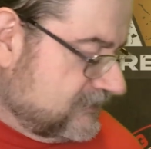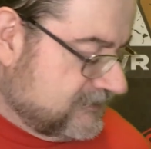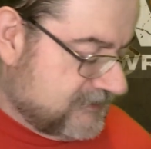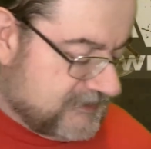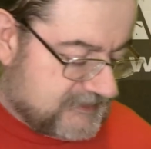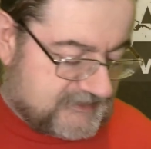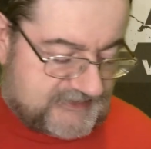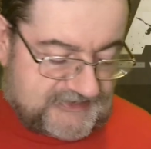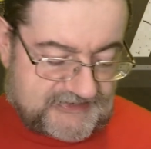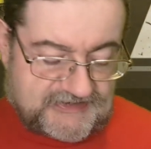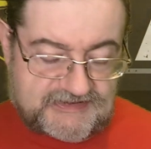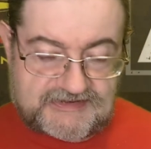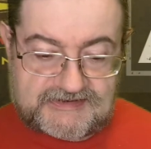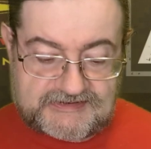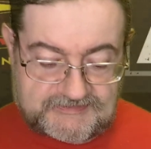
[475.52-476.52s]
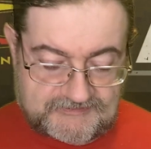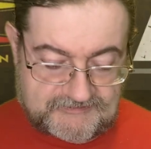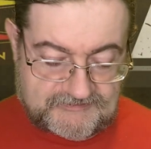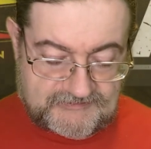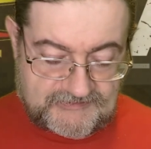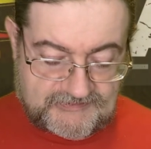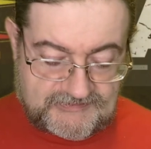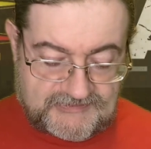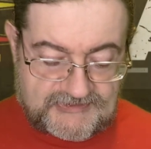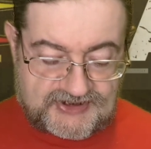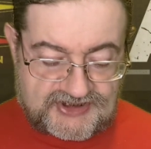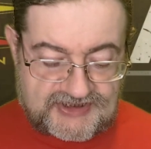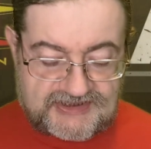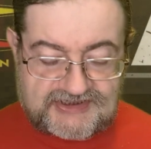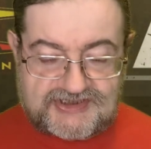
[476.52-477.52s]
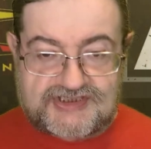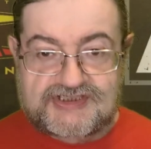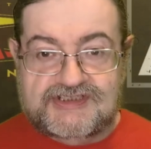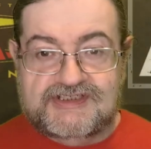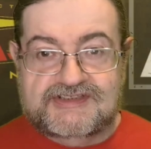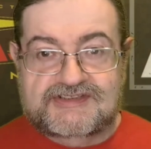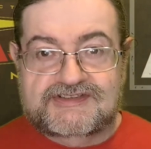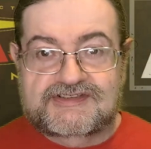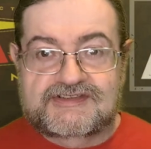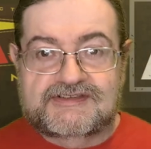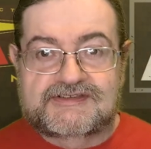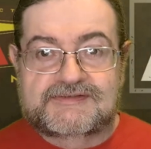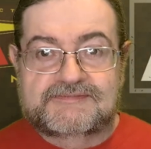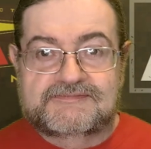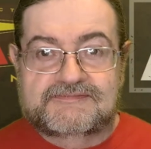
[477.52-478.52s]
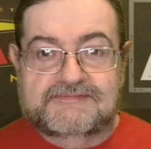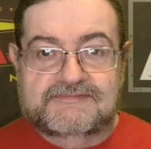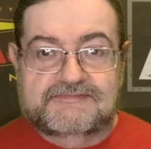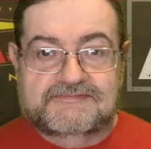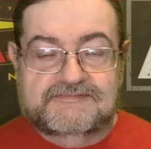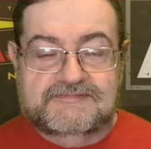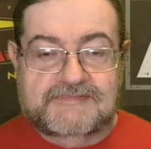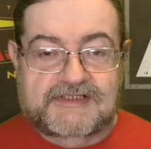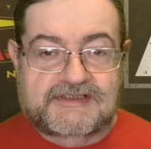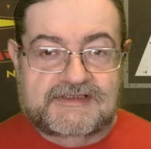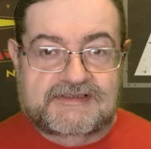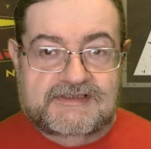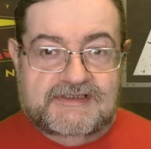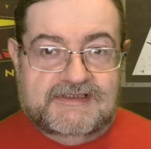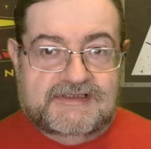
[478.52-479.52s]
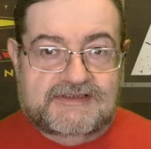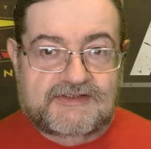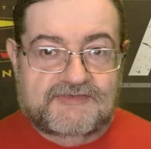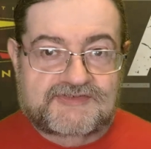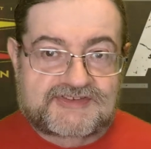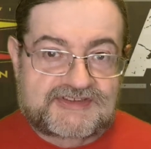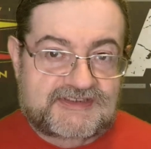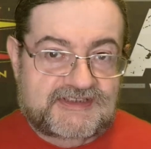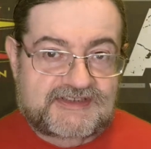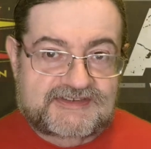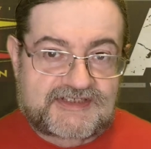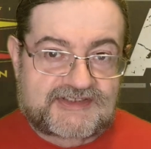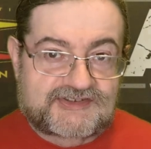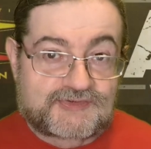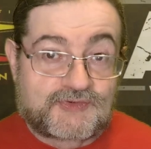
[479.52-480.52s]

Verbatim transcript: next, um, the cheat sheet, um, and obviously details of